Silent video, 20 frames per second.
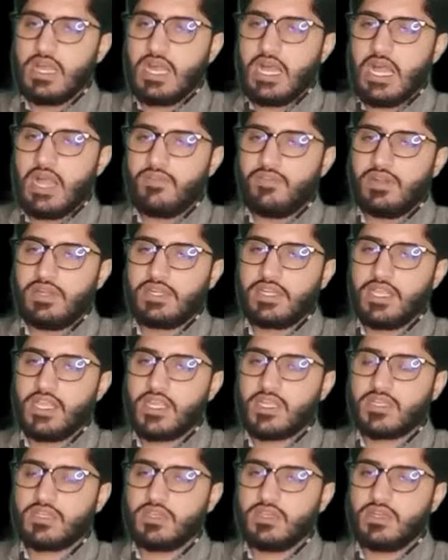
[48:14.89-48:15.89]
I will
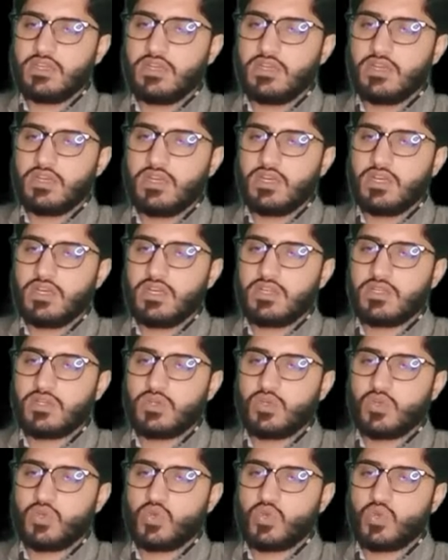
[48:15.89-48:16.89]
take
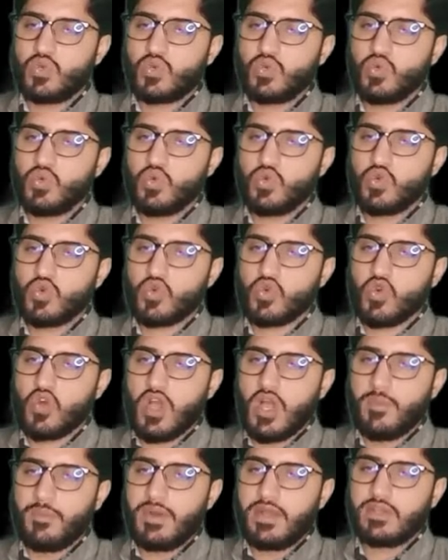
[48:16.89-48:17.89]
2
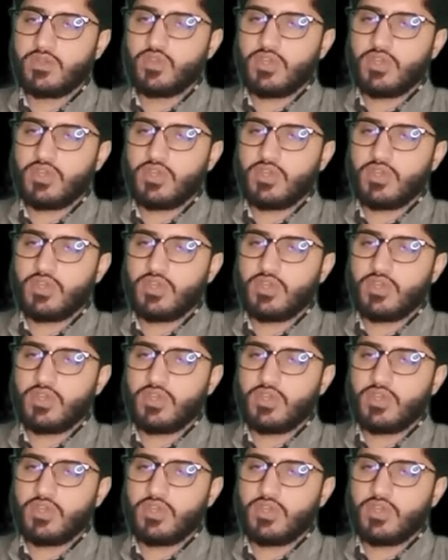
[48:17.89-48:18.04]
common,